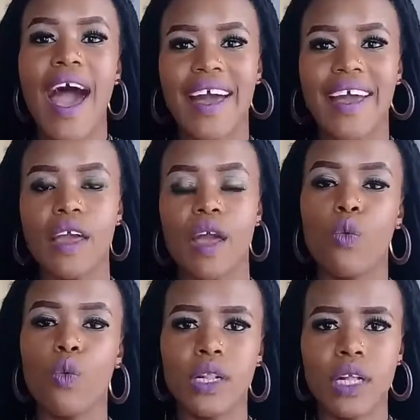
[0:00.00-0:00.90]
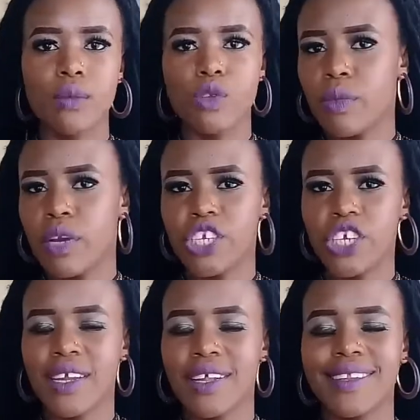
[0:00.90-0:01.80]
Hi, welcome to my
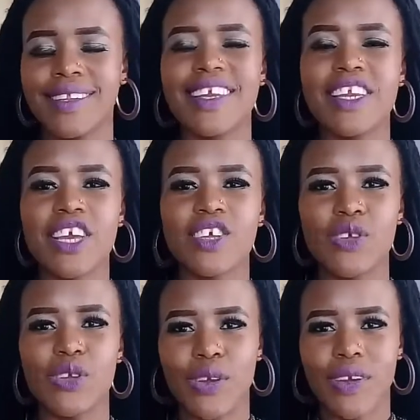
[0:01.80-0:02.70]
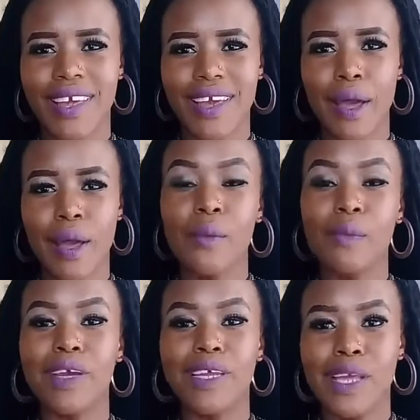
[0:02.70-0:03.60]
channel. In case you're new here,
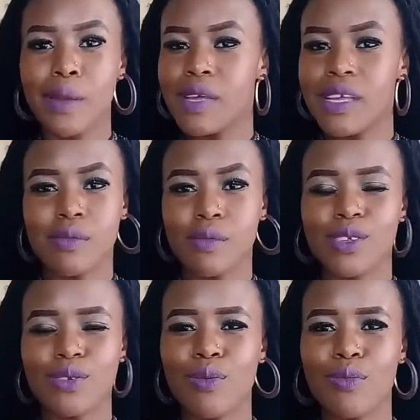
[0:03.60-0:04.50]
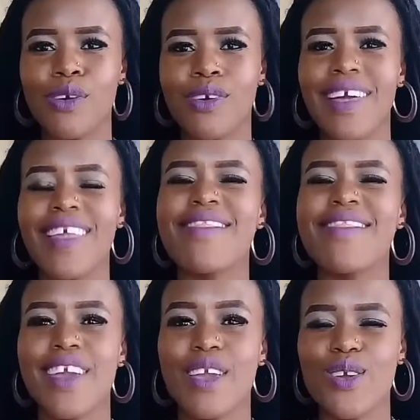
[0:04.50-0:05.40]
my name is Miss Rumbo
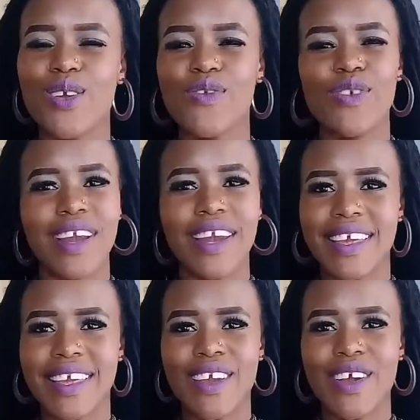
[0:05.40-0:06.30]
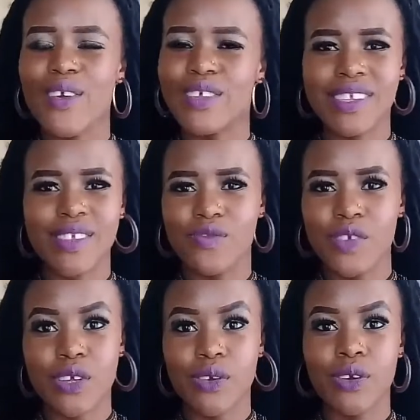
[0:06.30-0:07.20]
and thank you for clicking on this
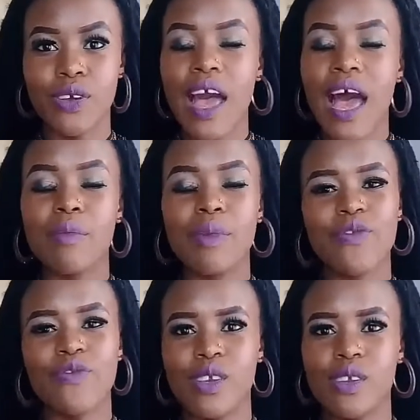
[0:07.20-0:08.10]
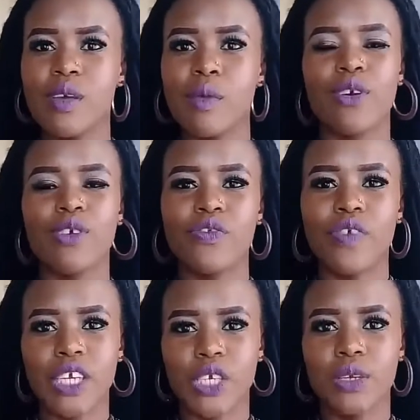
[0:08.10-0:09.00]
video. I make videos about
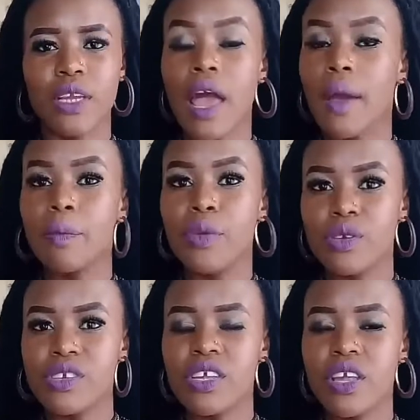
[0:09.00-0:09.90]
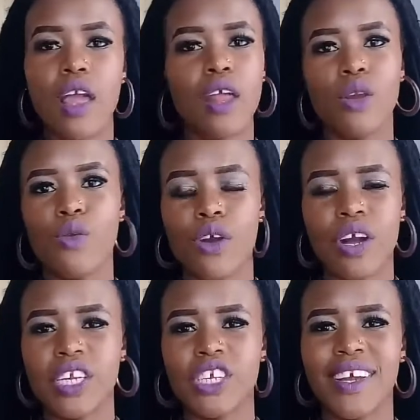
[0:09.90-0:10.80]
fashion, beauty,
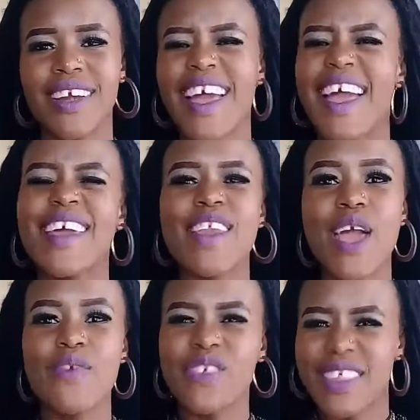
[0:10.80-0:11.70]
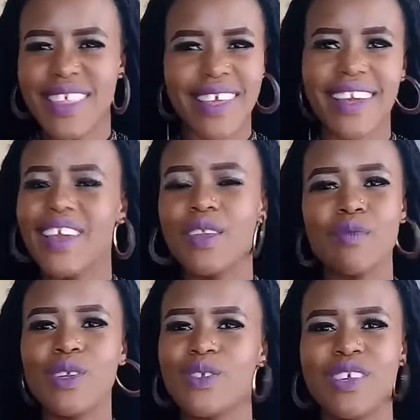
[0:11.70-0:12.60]
Luo culture and everything
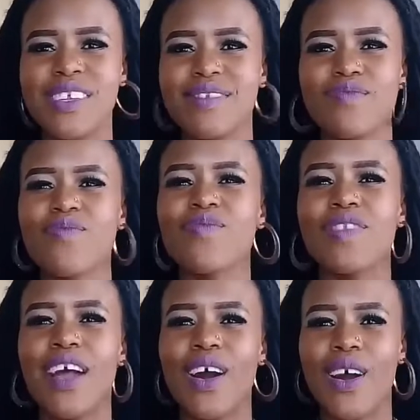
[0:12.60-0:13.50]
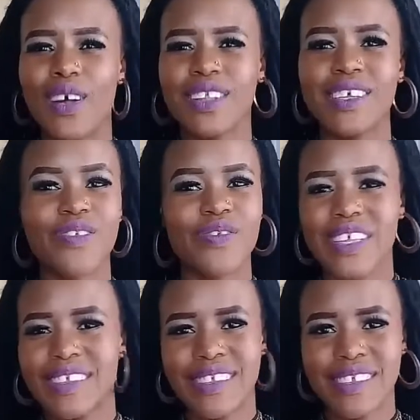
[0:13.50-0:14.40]
in between, all that
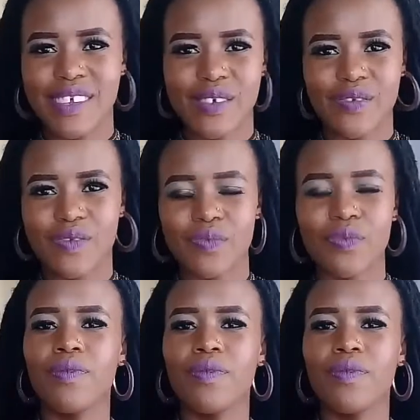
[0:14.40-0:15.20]
fancy stuff.